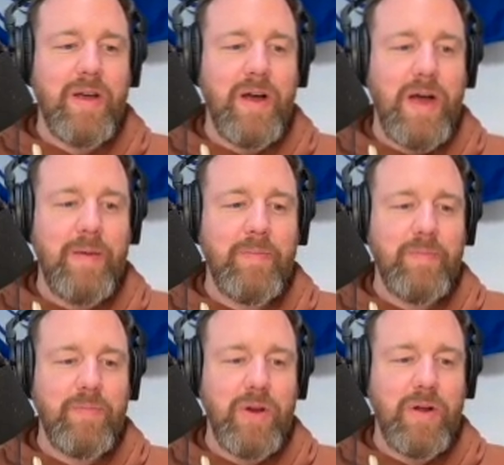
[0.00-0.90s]

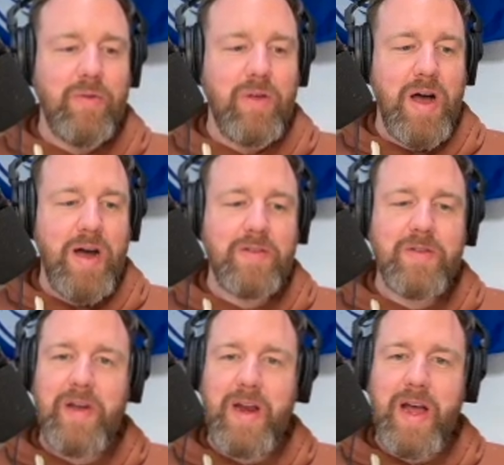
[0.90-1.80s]
the odds
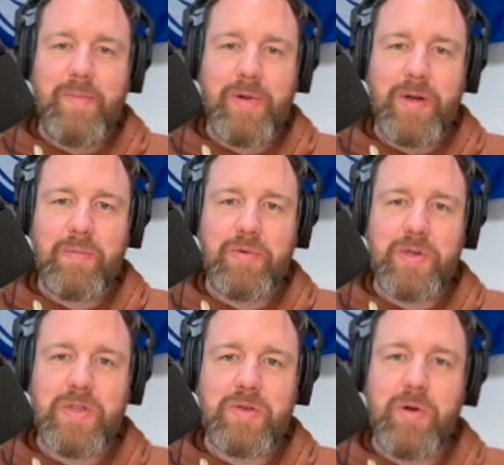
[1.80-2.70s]
of that happening are
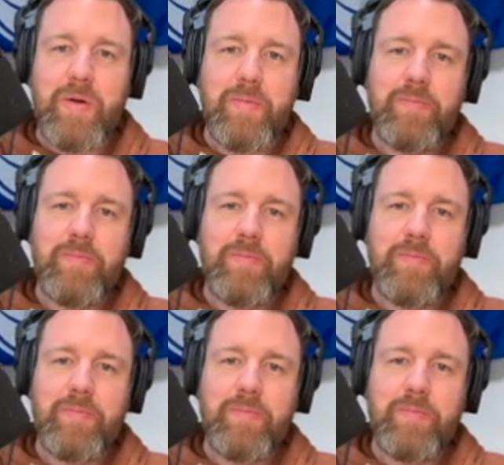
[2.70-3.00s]
pretty small.